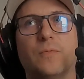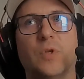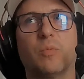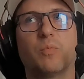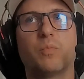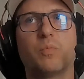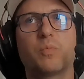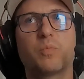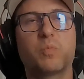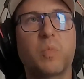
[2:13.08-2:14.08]
You know,
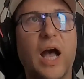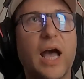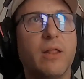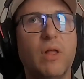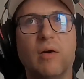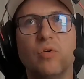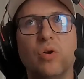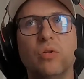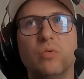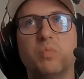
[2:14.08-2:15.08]
High
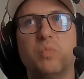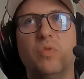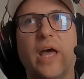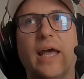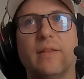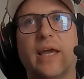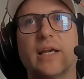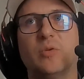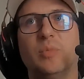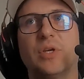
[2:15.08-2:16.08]
level,
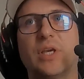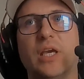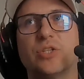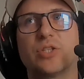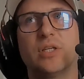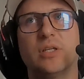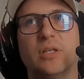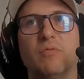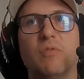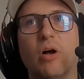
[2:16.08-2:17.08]
that communication
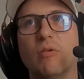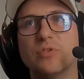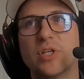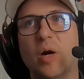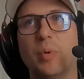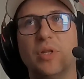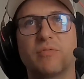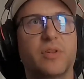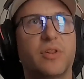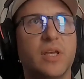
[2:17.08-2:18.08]
involves a couple
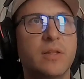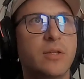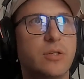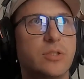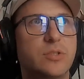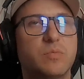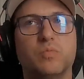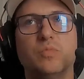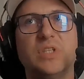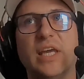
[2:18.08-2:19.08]
different things. There's
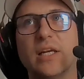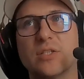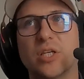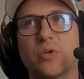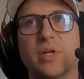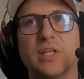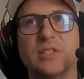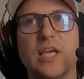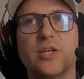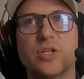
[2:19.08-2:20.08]
data
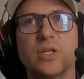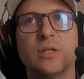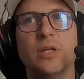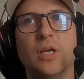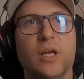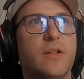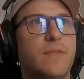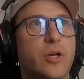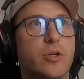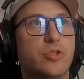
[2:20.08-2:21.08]
synchronization,
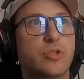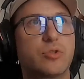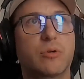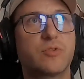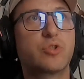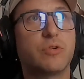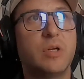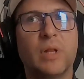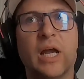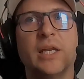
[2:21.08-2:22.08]
there's sort of
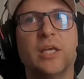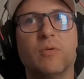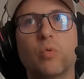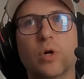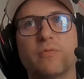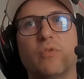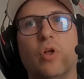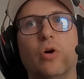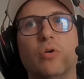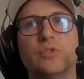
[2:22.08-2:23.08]
streamlining of
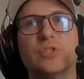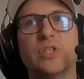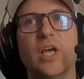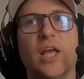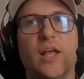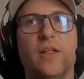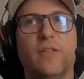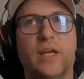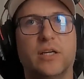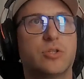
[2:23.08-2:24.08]
workflows,
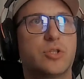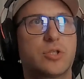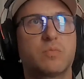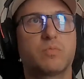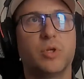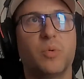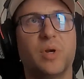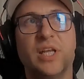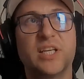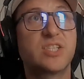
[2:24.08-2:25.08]
there's
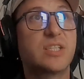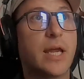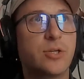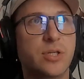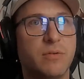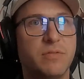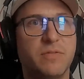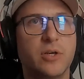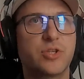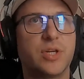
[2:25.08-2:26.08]
an extension of
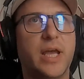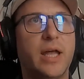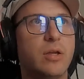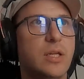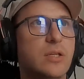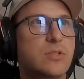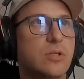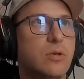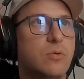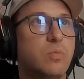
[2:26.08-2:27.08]
functionality.
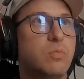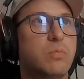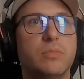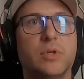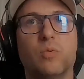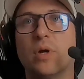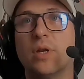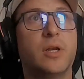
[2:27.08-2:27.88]
So a